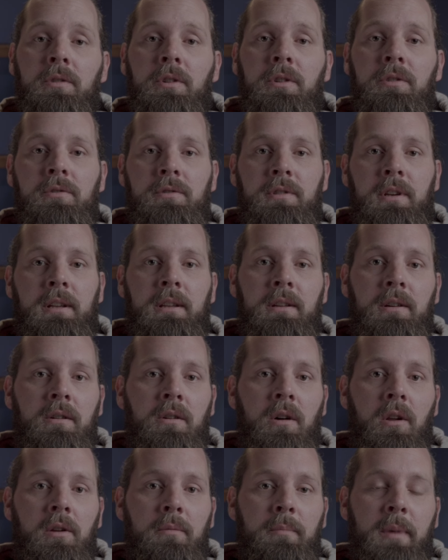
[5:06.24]
using the
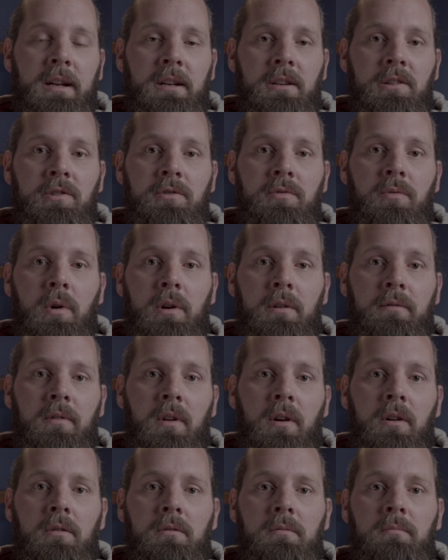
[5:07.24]
color managed
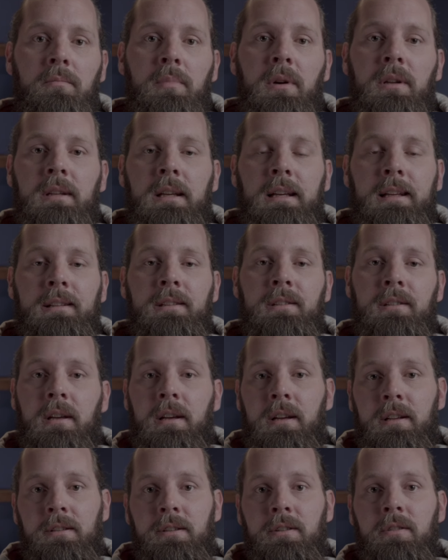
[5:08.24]
workflow, but
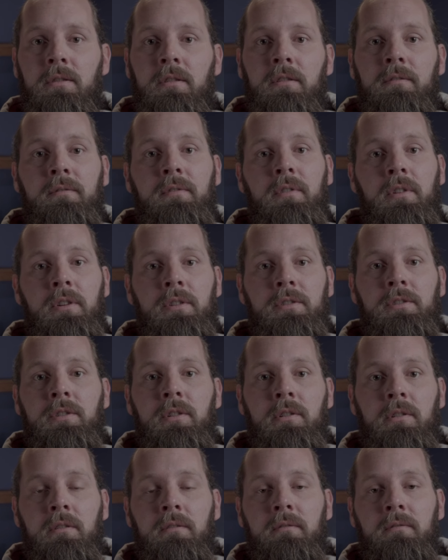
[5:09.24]
instead you convert
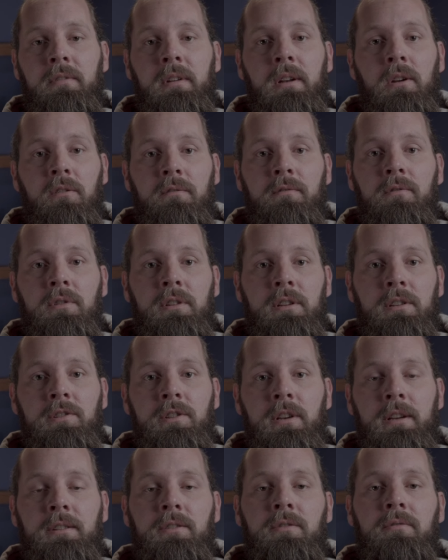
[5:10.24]
your v-logl footage
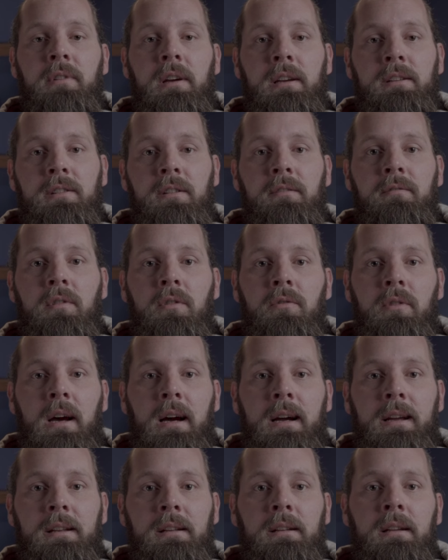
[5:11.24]
into Rec.
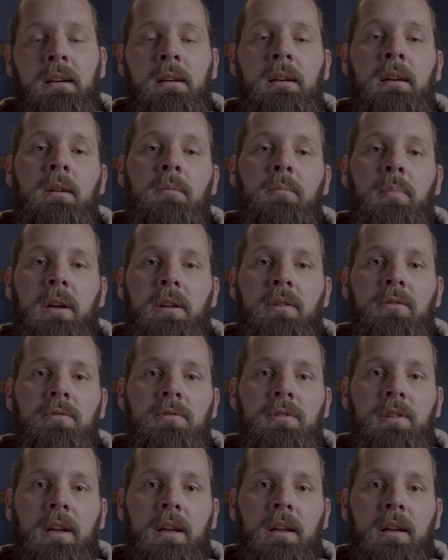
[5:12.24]
709 by
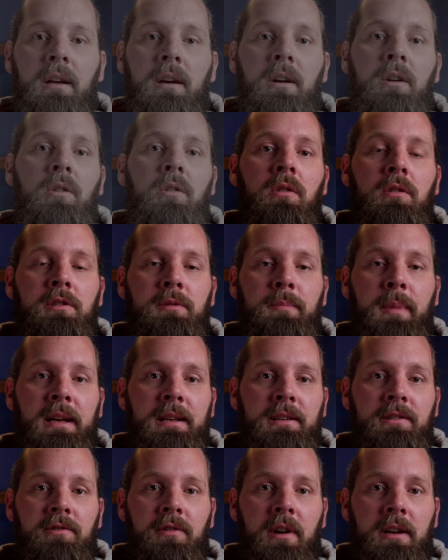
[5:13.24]
using a color
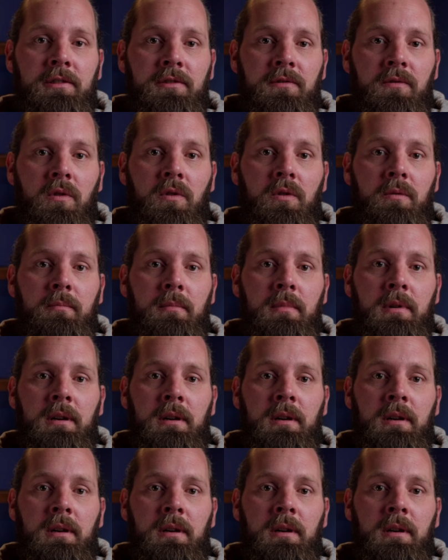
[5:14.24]
space transform,